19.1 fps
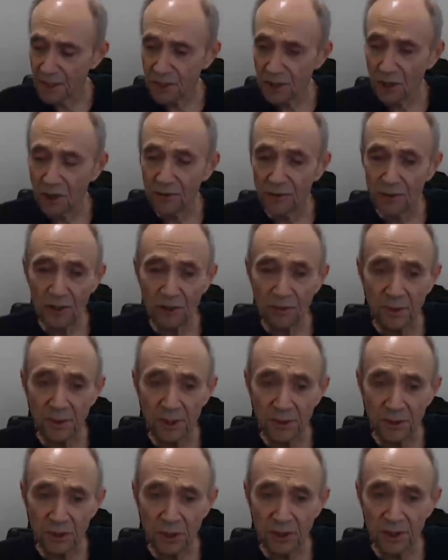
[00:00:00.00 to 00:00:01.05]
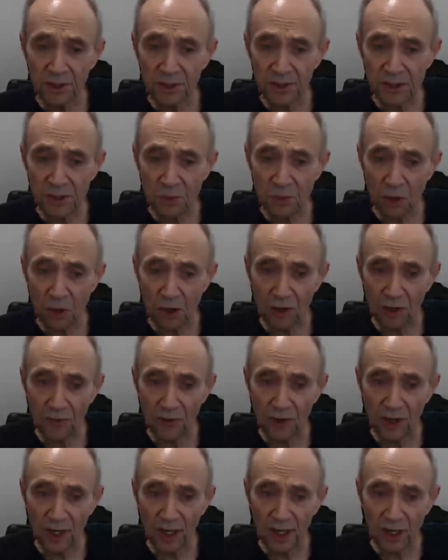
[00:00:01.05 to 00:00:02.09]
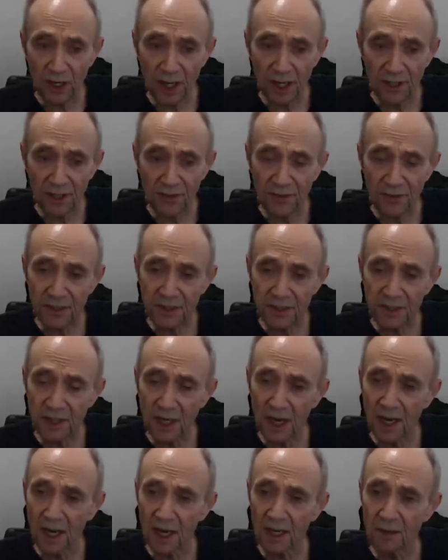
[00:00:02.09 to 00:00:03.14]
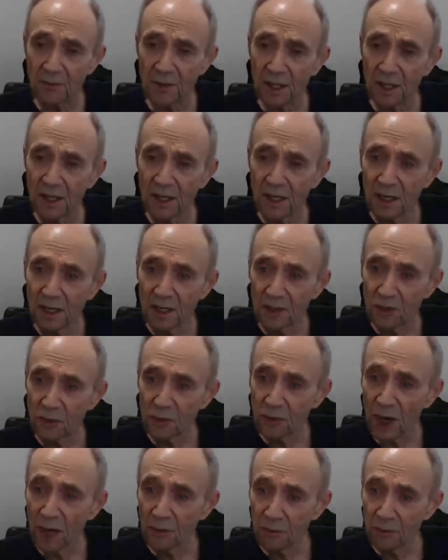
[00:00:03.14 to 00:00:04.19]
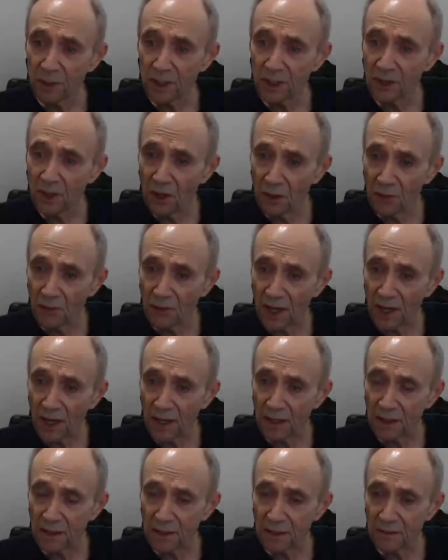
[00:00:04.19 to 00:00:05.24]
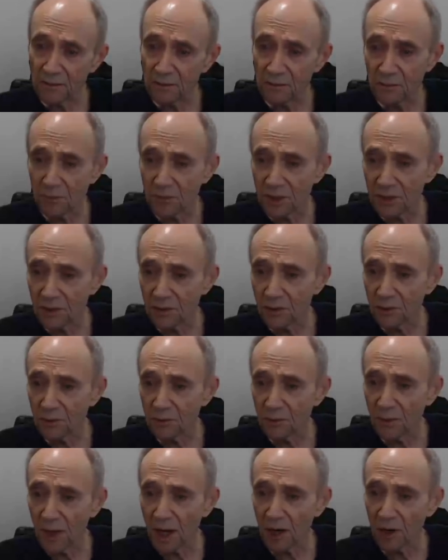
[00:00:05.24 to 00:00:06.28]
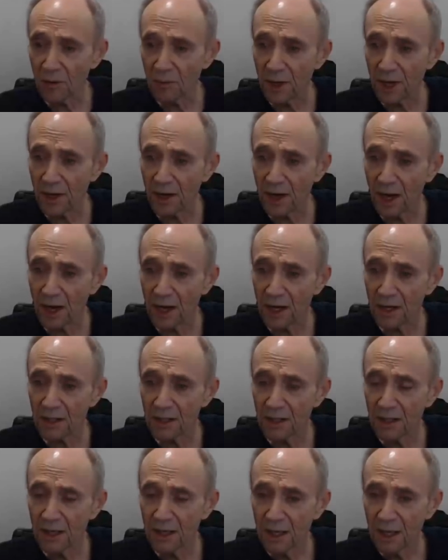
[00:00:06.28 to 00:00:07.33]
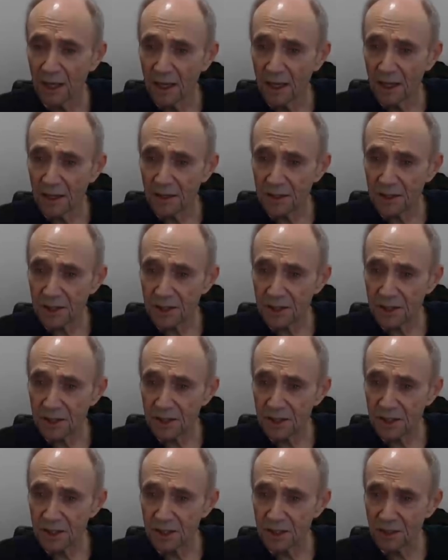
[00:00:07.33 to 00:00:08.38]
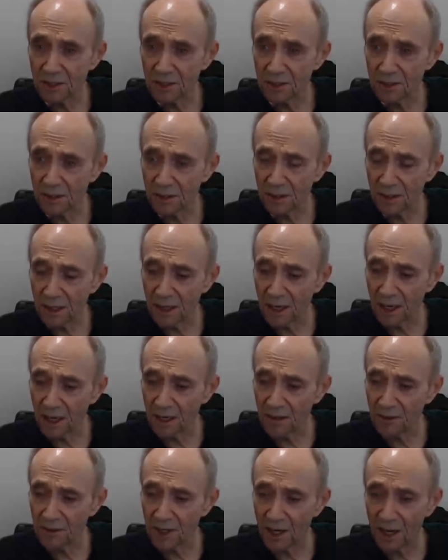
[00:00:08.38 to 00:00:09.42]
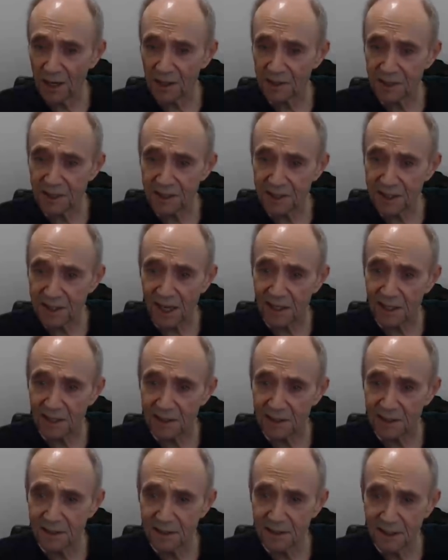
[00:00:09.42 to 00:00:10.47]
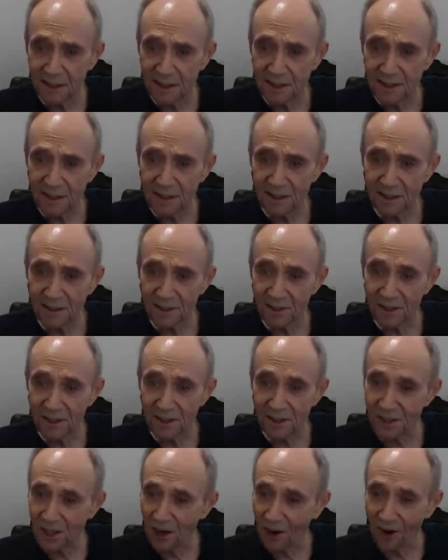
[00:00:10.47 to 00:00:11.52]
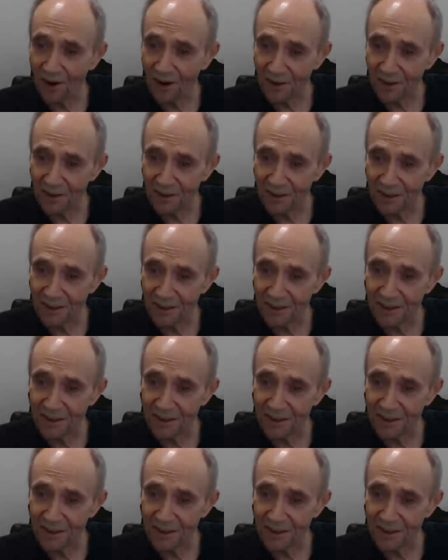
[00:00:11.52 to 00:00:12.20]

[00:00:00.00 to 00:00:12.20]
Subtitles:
So if you have been doing this work for any length of time, you probably know that, and you may or may not still have gotten to 10. It's hard.